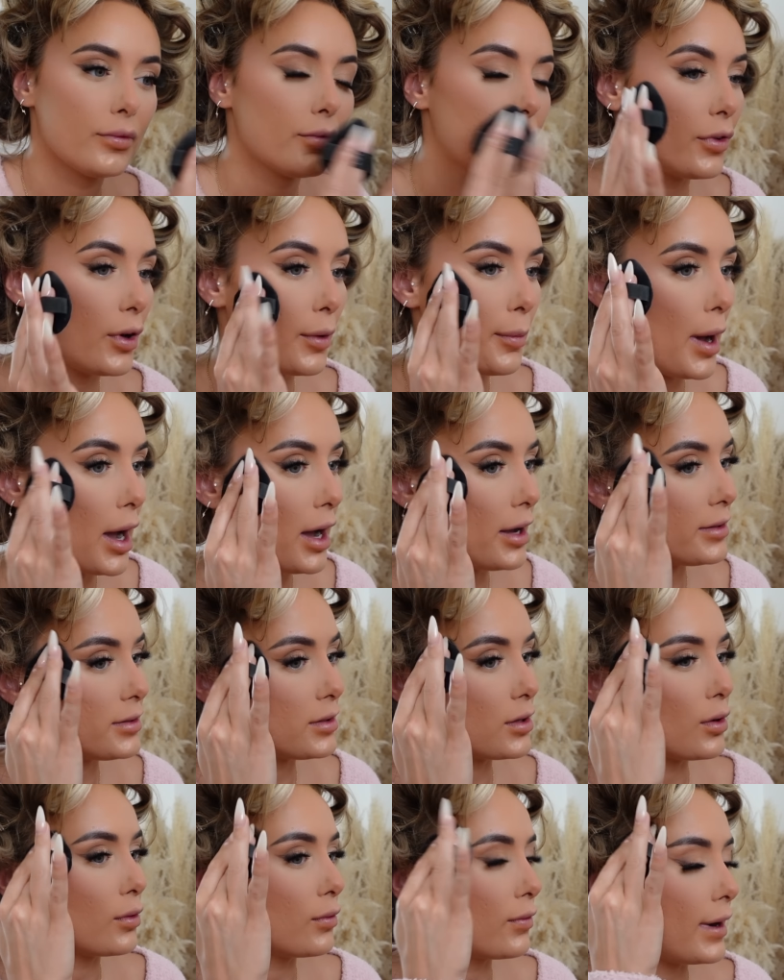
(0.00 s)
for
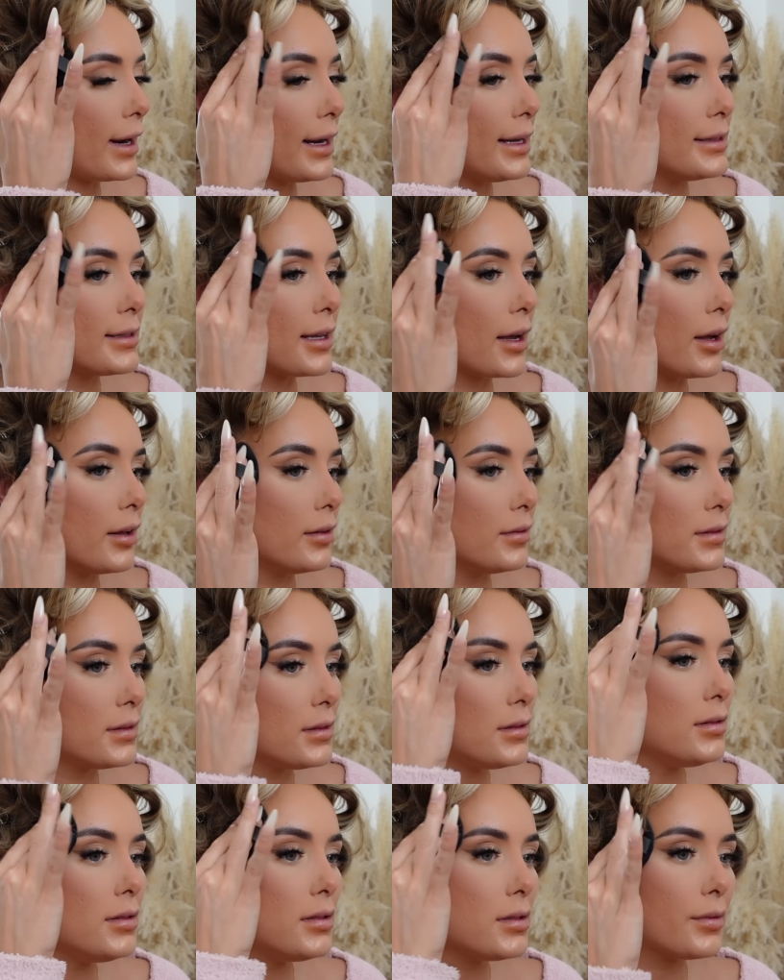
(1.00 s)
personal
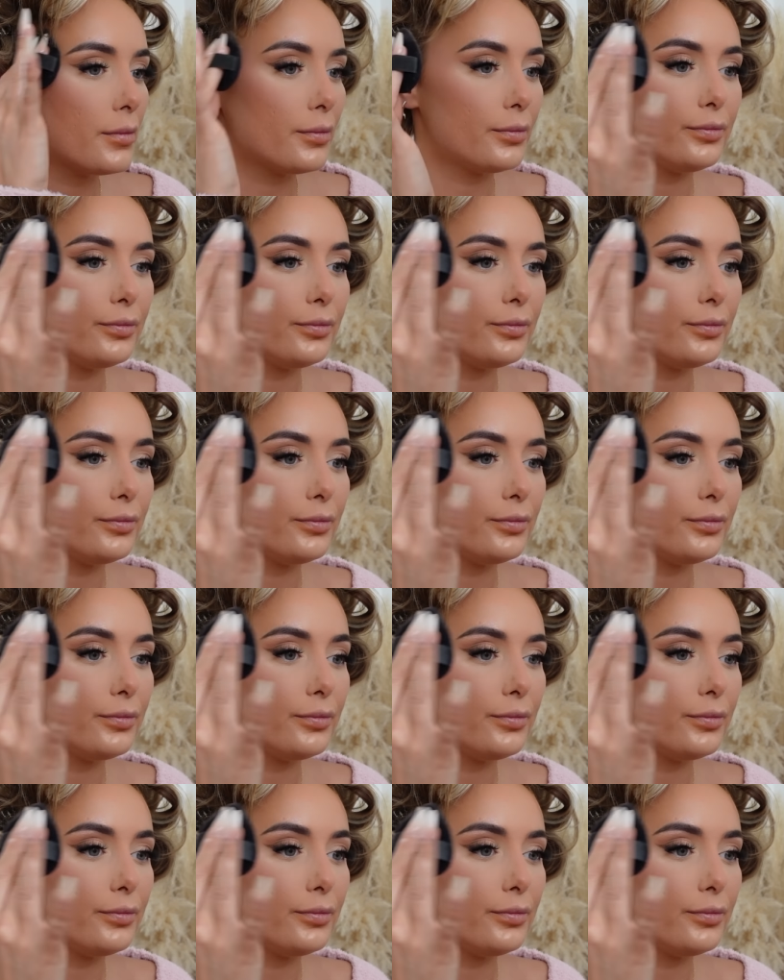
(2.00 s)
reasons.